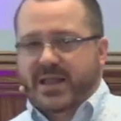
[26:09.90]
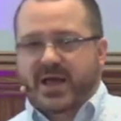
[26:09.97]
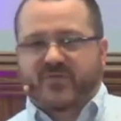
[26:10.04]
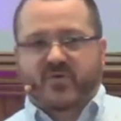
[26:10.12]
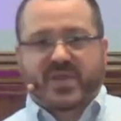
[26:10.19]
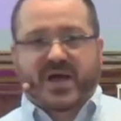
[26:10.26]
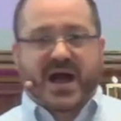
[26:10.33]
where
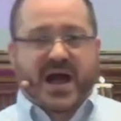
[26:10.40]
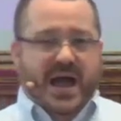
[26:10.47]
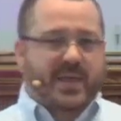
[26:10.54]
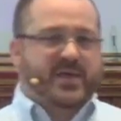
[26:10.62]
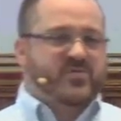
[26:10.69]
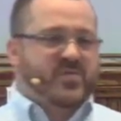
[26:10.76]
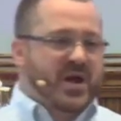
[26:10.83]
the highlight
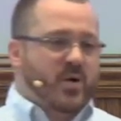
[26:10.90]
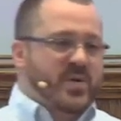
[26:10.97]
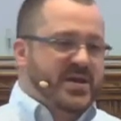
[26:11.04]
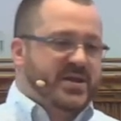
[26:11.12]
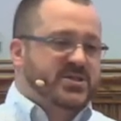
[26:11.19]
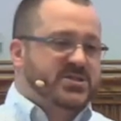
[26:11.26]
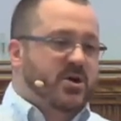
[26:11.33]
of my week
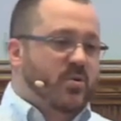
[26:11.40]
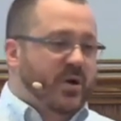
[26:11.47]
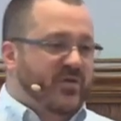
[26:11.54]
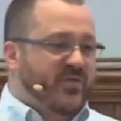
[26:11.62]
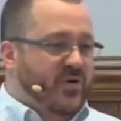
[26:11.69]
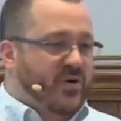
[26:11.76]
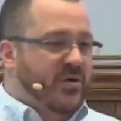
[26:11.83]
is going
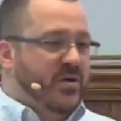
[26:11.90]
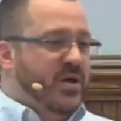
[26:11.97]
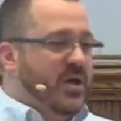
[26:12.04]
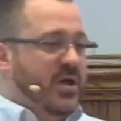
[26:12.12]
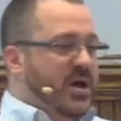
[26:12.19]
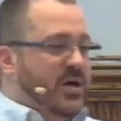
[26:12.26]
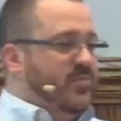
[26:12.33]
for a,
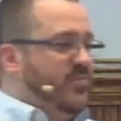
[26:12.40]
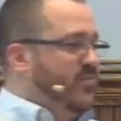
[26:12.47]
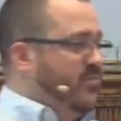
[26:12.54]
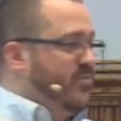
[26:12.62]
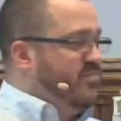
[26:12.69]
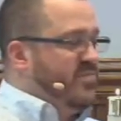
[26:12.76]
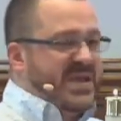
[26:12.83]
a
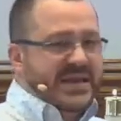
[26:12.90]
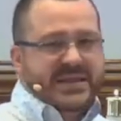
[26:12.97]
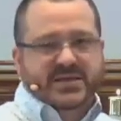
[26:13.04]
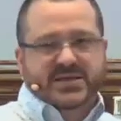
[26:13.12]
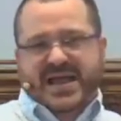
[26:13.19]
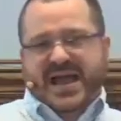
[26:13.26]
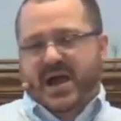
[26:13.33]
meaningless
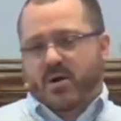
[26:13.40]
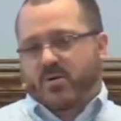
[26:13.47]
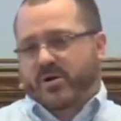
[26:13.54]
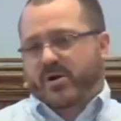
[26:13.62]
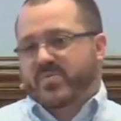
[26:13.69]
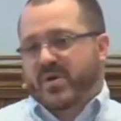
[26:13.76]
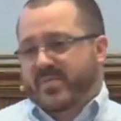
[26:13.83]
hour at a
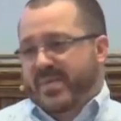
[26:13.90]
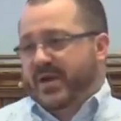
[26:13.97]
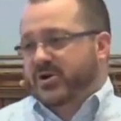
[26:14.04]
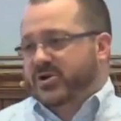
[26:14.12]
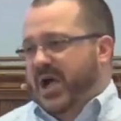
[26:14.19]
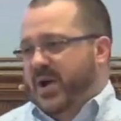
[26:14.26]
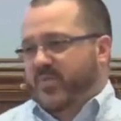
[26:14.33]
bagel
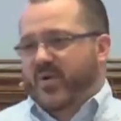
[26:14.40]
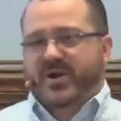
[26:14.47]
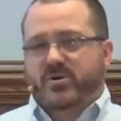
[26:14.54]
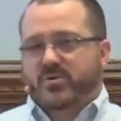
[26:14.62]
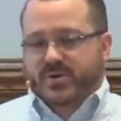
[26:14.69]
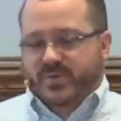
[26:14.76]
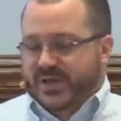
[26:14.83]
shop where I don't
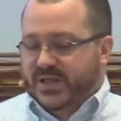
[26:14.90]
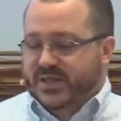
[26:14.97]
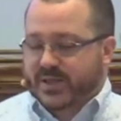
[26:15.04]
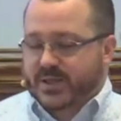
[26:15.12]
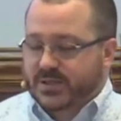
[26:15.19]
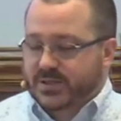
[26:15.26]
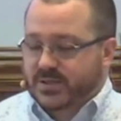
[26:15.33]
do anything.
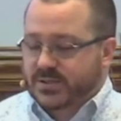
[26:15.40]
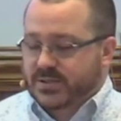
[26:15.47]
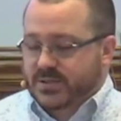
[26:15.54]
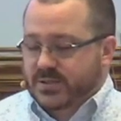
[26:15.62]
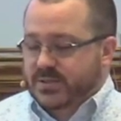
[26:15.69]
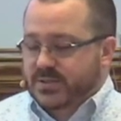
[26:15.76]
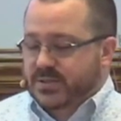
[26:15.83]

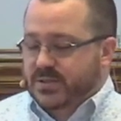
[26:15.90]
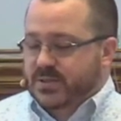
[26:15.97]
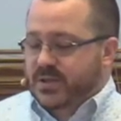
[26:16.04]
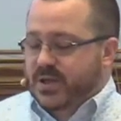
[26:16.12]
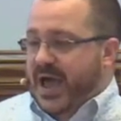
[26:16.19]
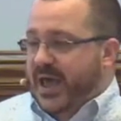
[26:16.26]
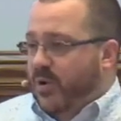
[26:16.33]

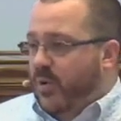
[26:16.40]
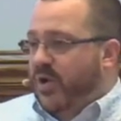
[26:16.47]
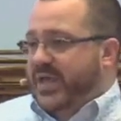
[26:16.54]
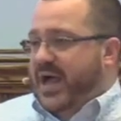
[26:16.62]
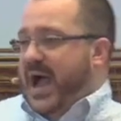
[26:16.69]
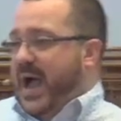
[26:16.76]
I don't want the highlight